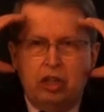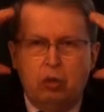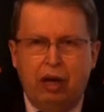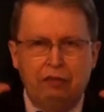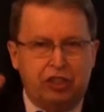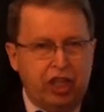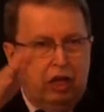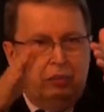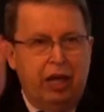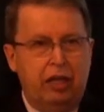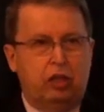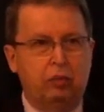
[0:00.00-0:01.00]
to have sound
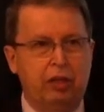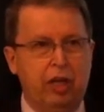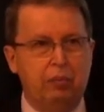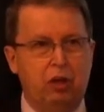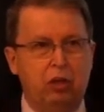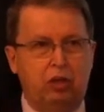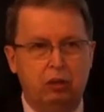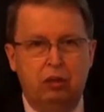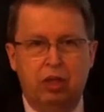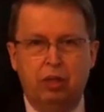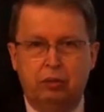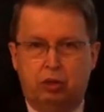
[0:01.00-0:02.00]
mind, to be able
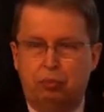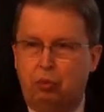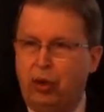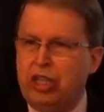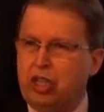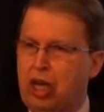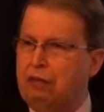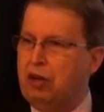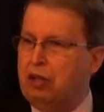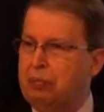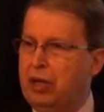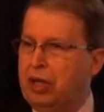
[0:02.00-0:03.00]
to, to bring
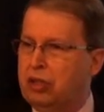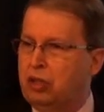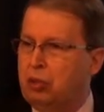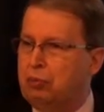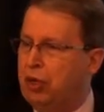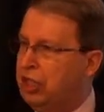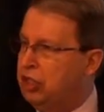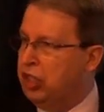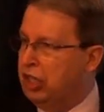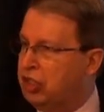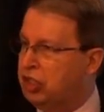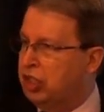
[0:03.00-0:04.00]
government, to bring
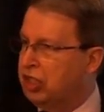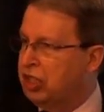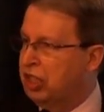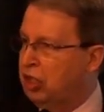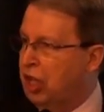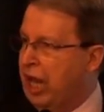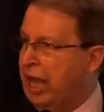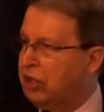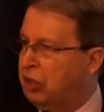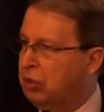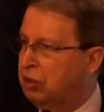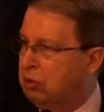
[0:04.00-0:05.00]
justice in the
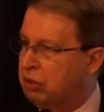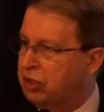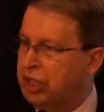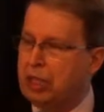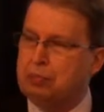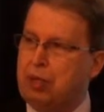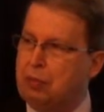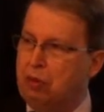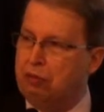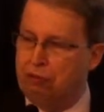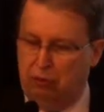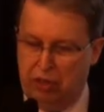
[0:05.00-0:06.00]
land, to, to set
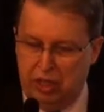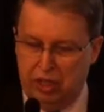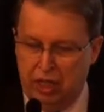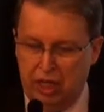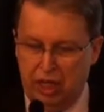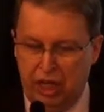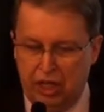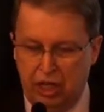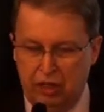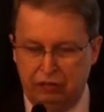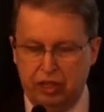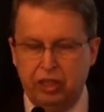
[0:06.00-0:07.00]
people free, and
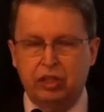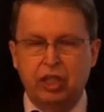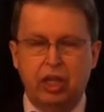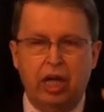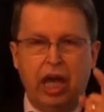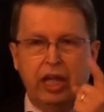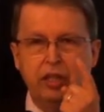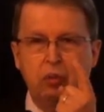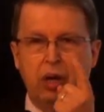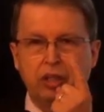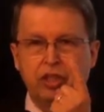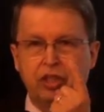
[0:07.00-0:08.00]
all of this. And he
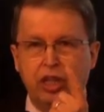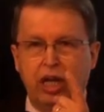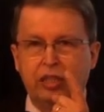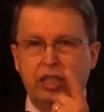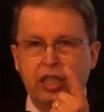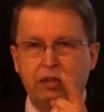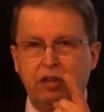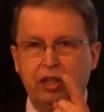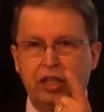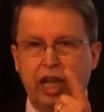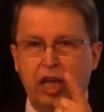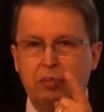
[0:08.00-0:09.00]
was not
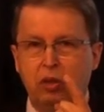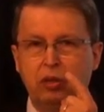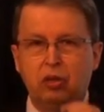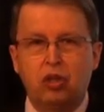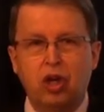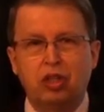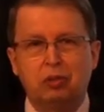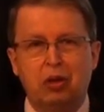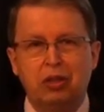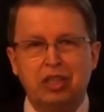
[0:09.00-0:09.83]
even able to control